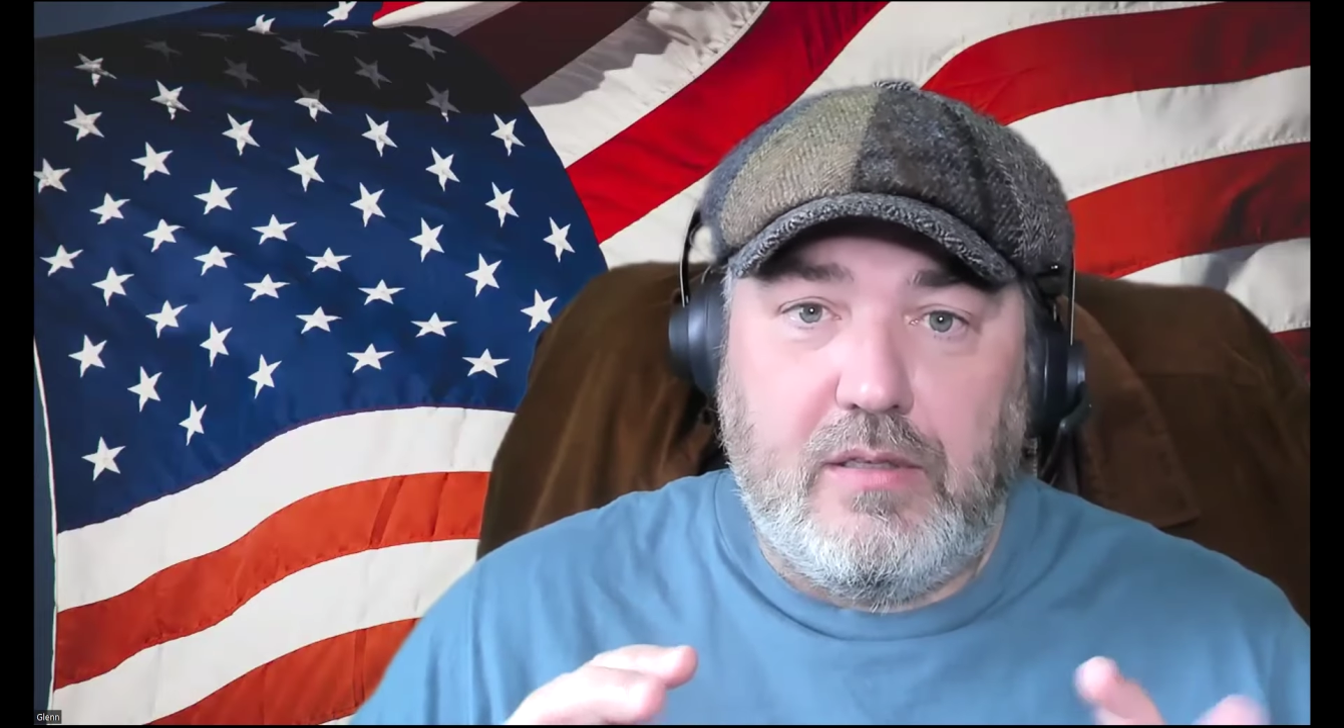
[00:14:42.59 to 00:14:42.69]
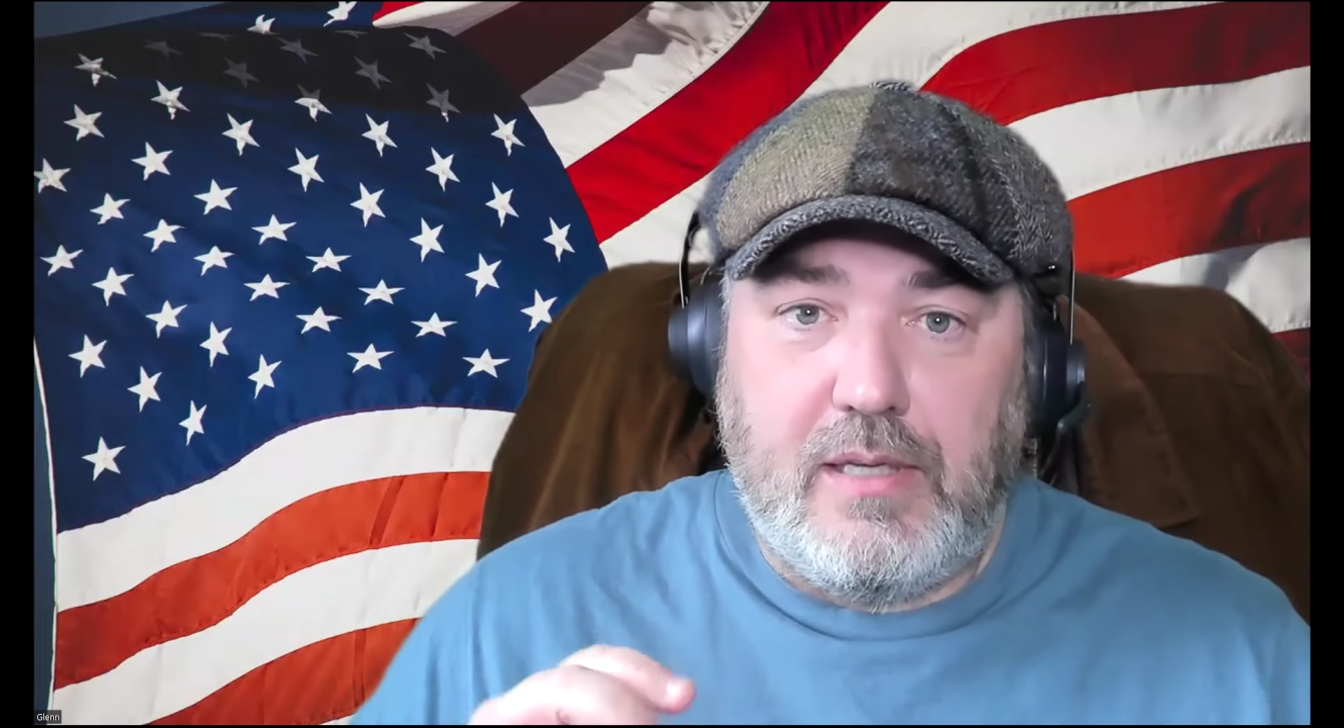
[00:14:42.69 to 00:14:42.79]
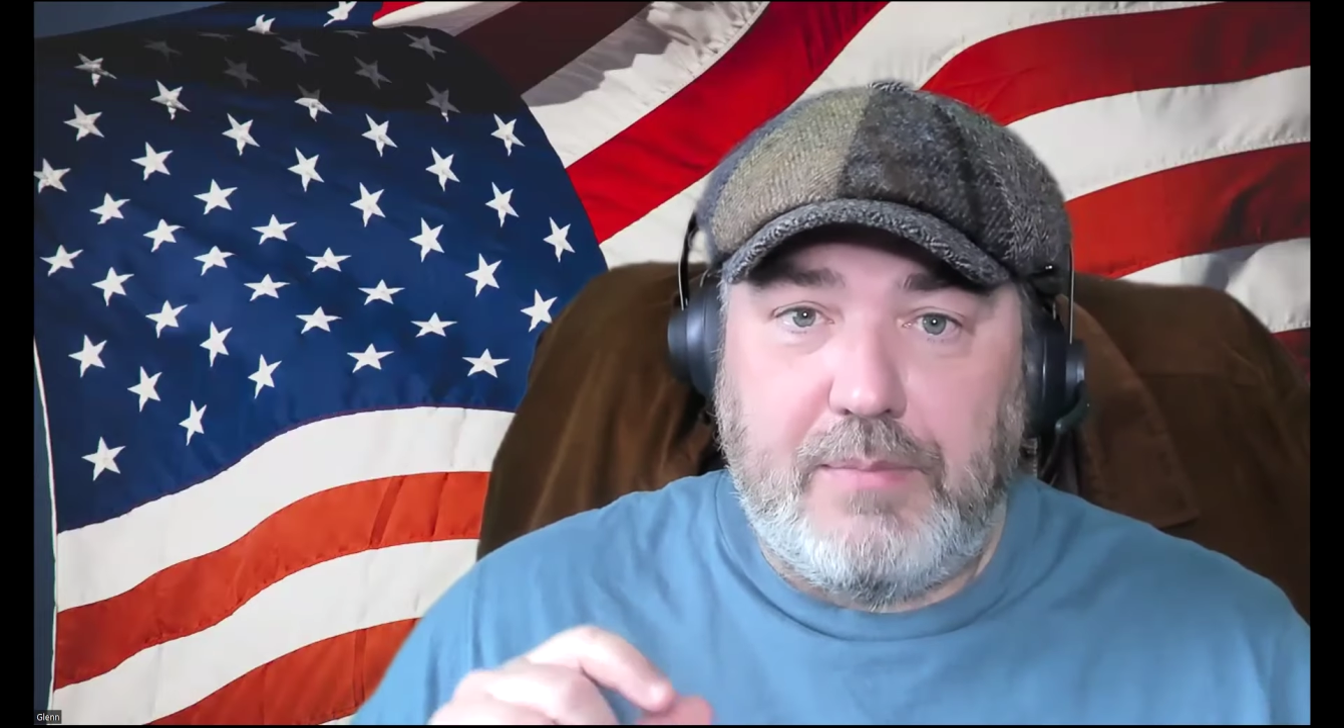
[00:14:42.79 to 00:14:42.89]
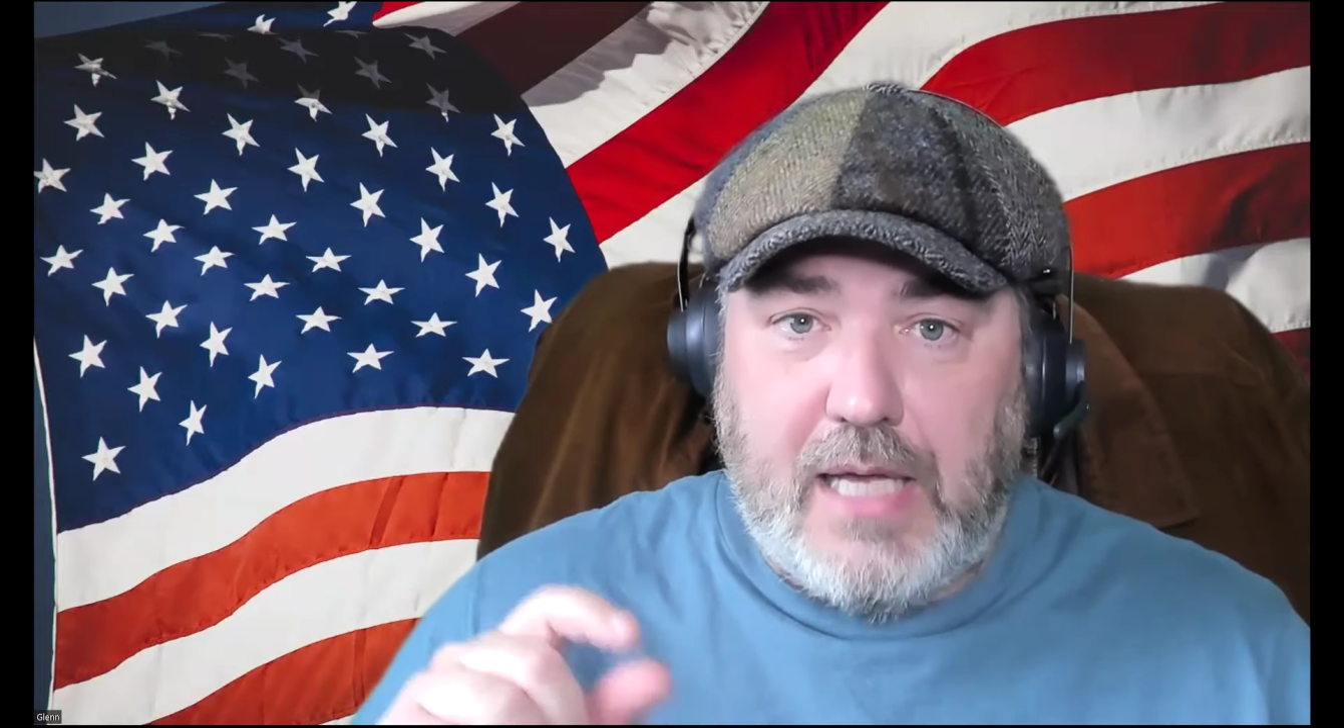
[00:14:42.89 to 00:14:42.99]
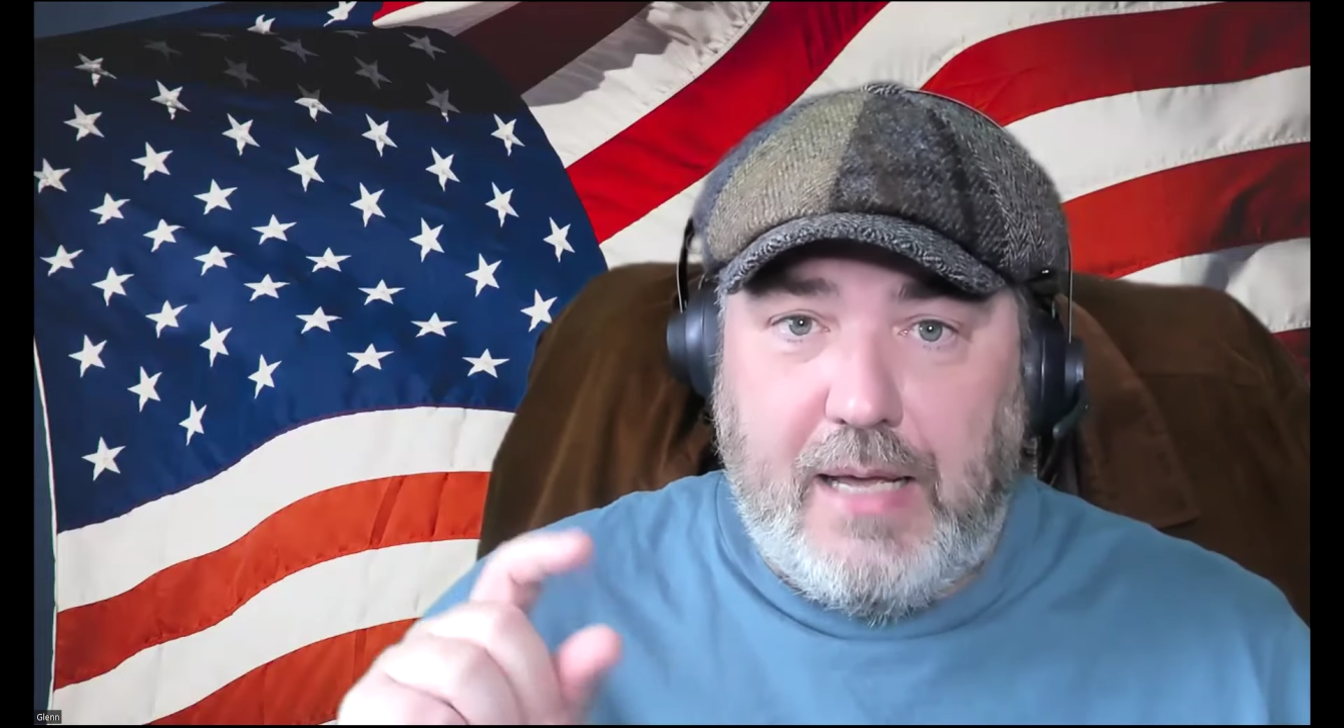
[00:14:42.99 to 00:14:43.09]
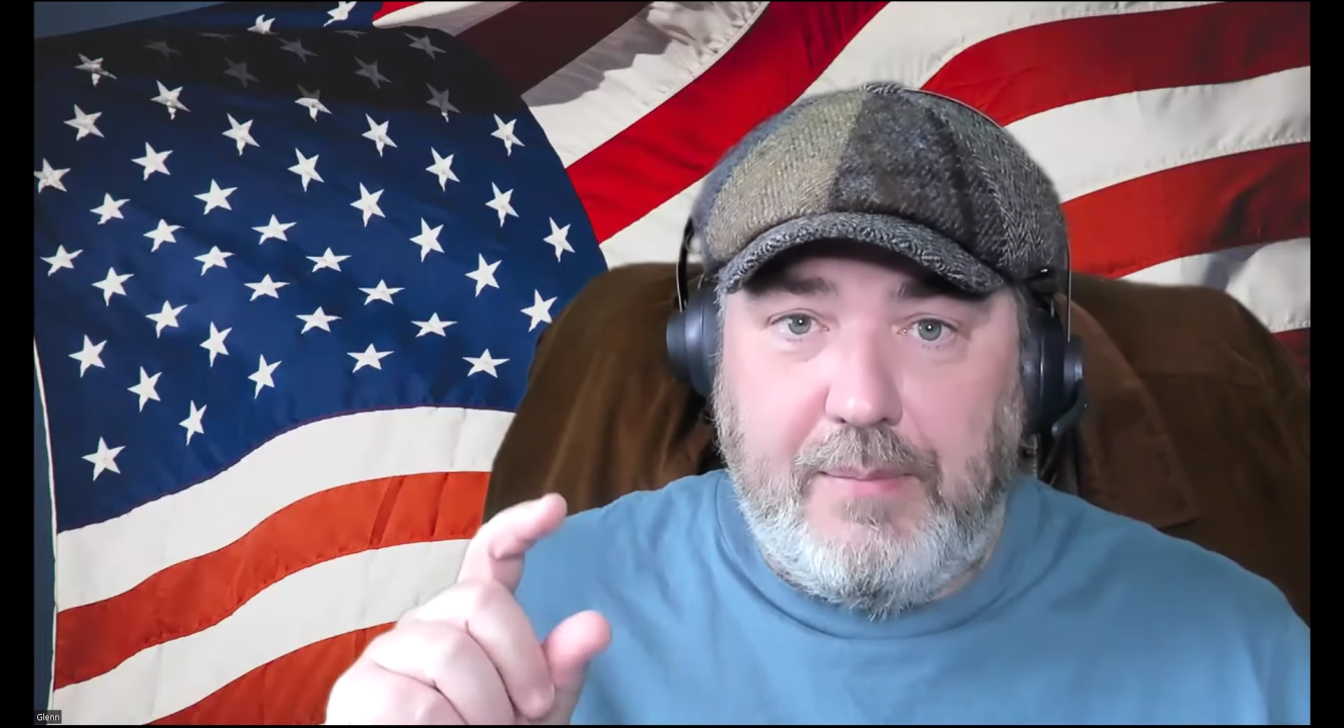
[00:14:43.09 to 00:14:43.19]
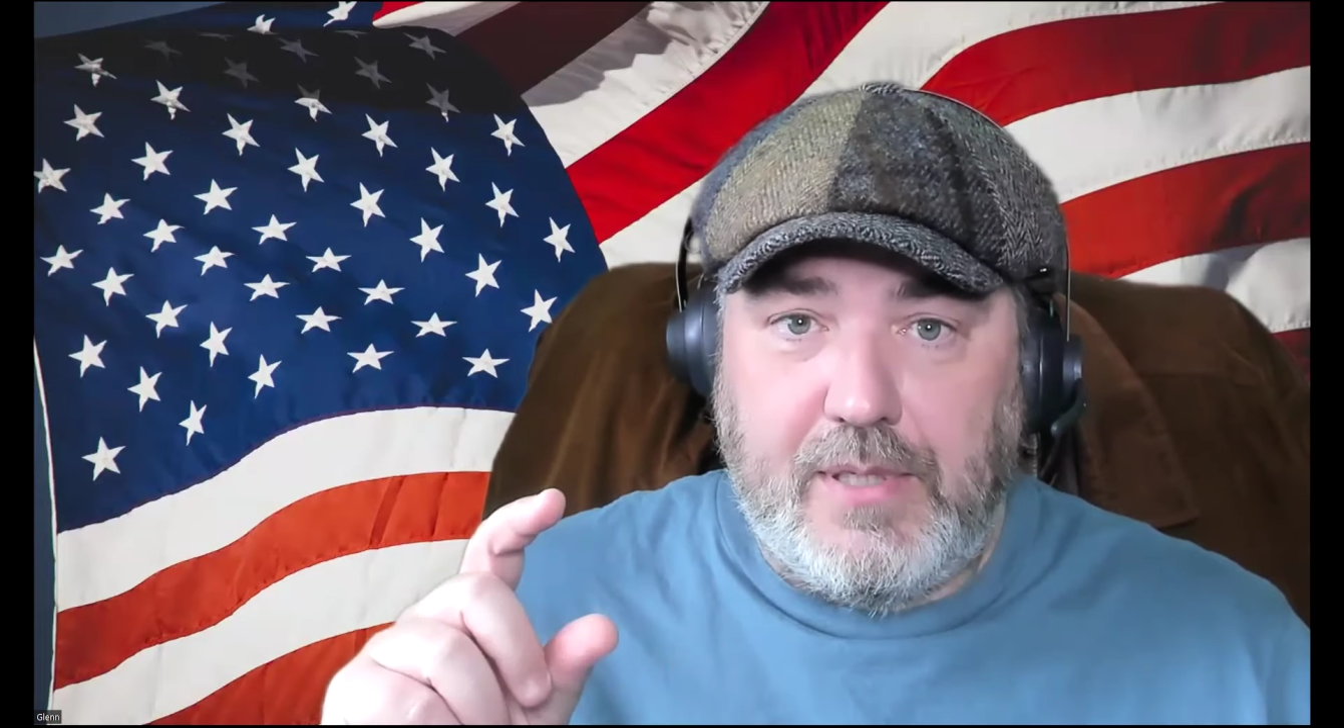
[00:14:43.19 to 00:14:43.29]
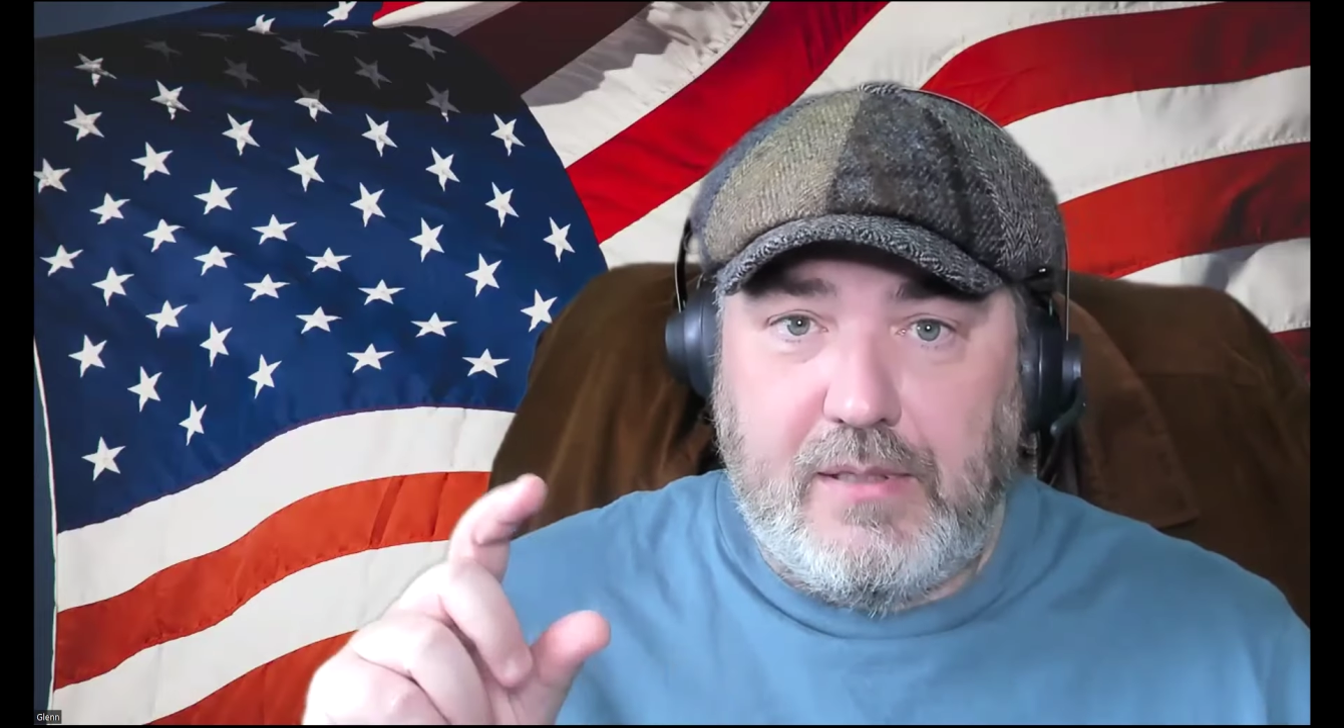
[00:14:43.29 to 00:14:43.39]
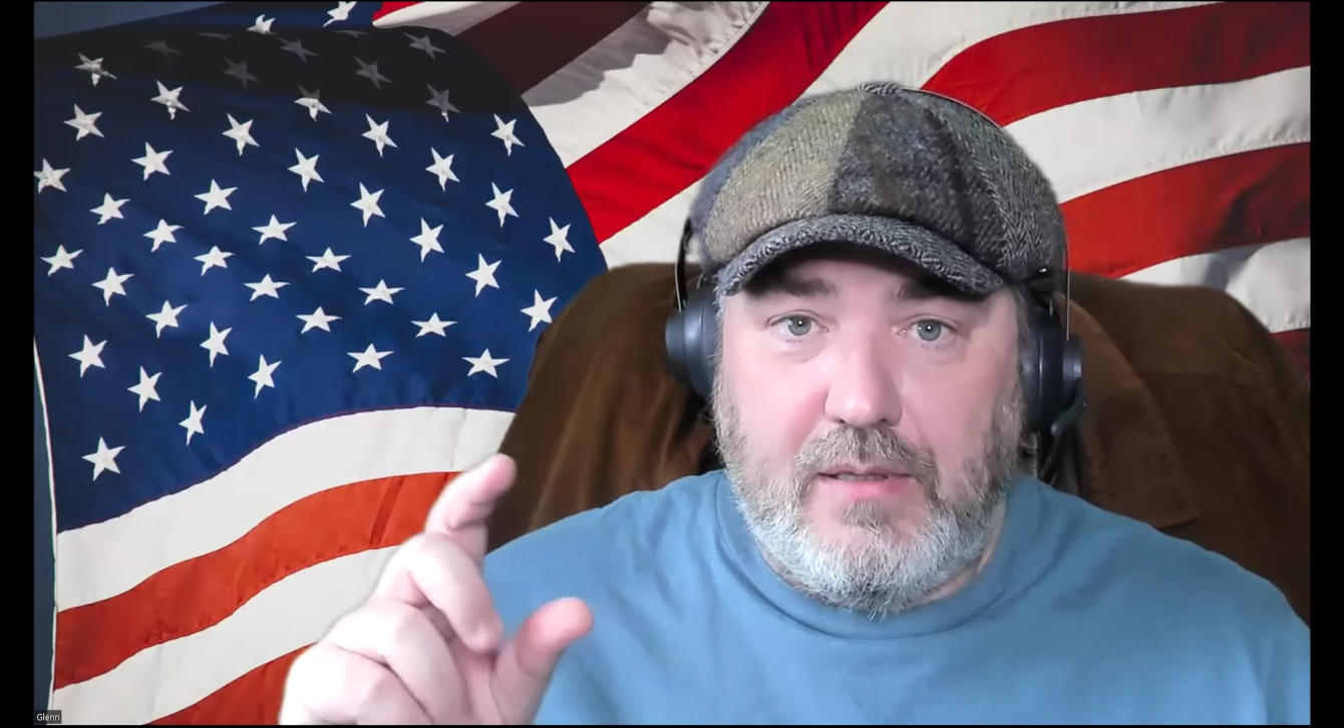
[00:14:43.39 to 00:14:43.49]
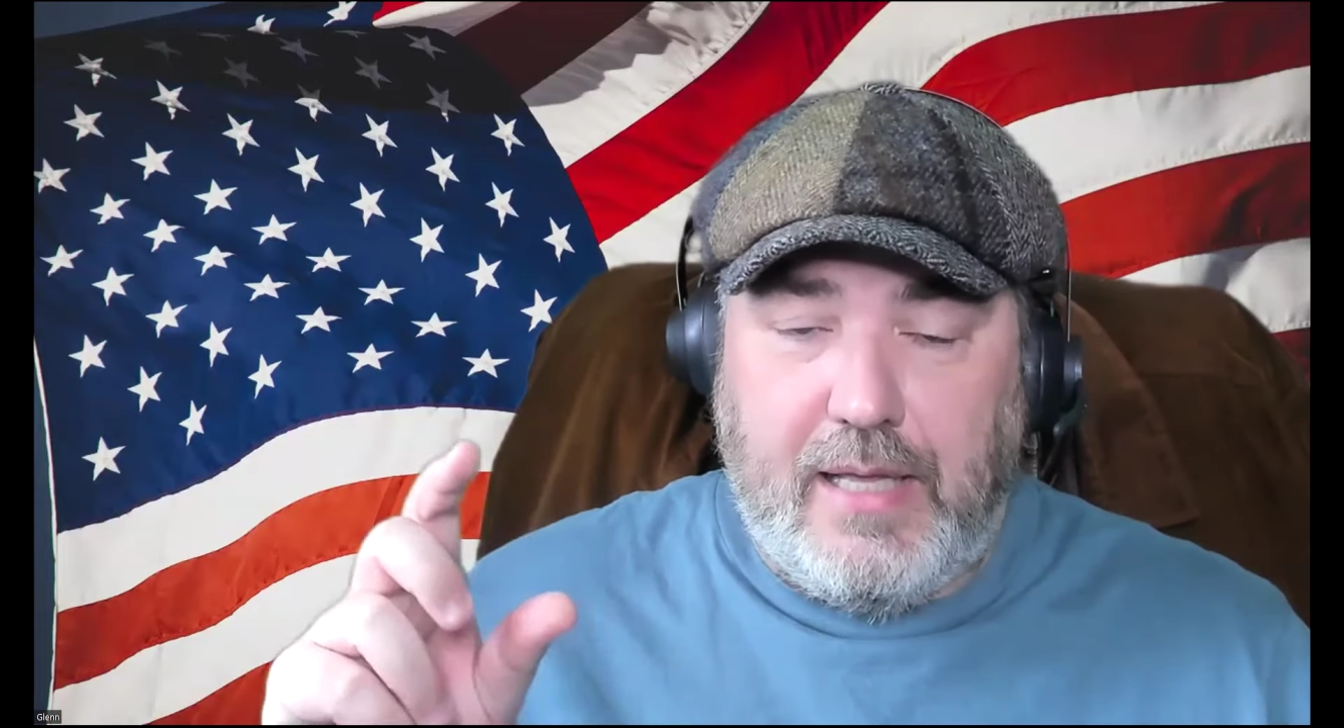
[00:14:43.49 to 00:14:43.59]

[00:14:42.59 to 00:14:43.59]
sometimes